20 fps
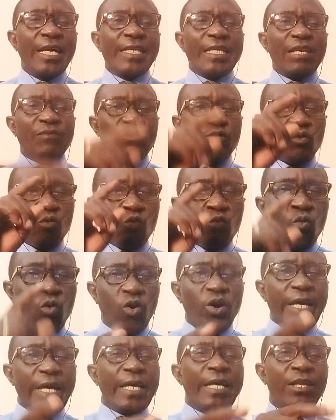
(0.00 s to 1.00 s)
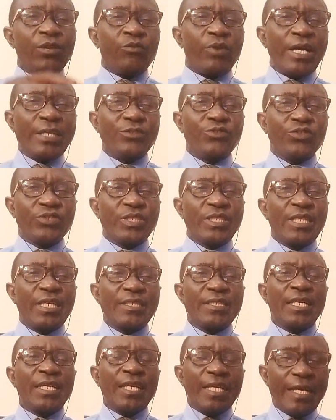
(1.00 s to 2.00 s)
And if you walk in
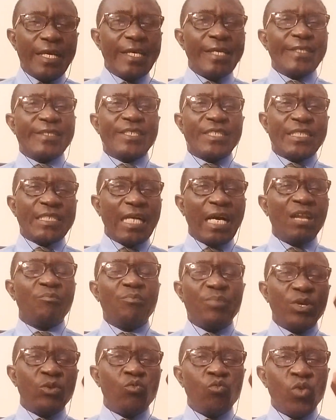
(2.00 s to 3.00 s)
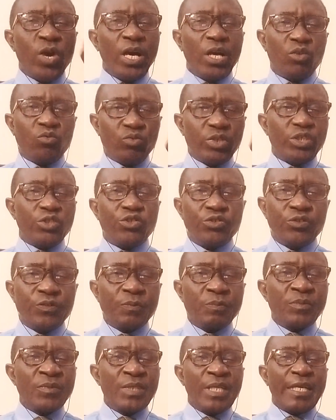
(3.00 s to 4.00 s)
righteousness, it shall be well with you.